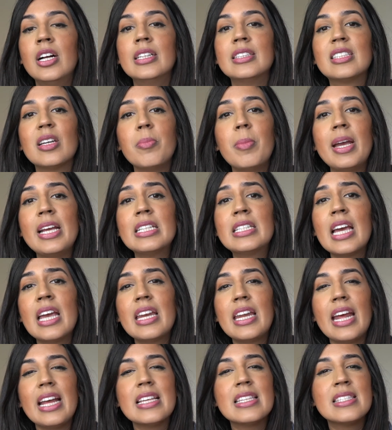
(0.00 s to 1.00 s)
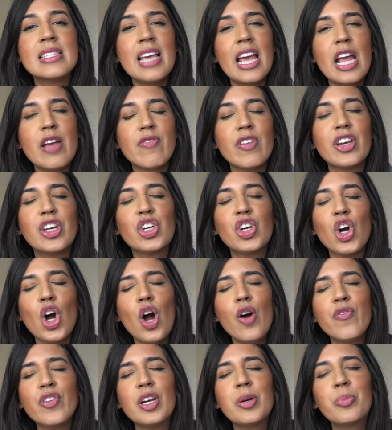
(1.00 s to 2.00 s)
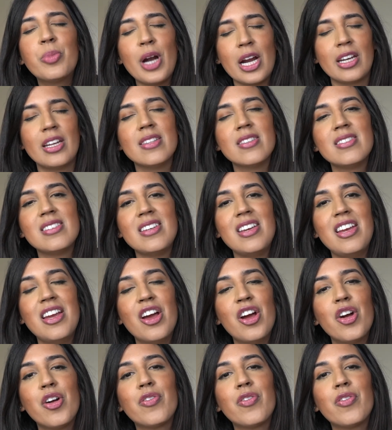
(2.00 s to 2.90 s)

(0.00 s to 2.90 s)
to maintain a safe and confident pregnancy